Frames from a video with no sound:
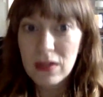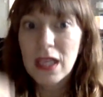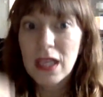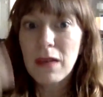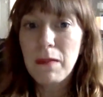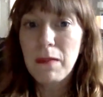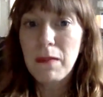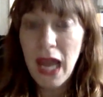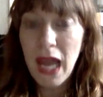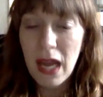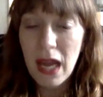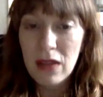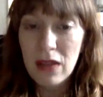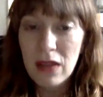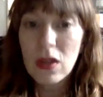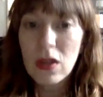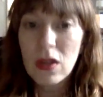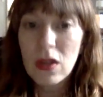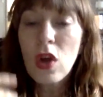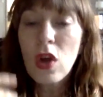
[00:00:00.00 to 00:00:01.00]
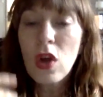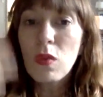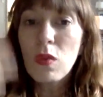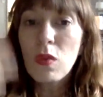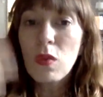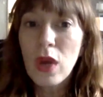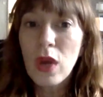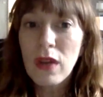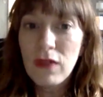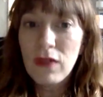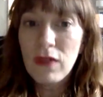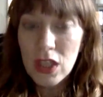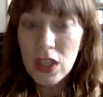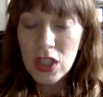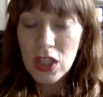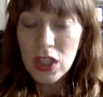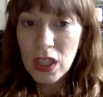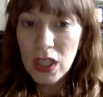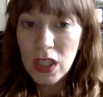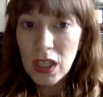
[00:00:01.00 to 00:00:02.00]
It compounds one
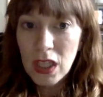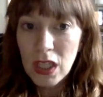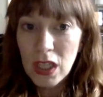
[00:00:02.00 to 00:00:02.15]
eviction,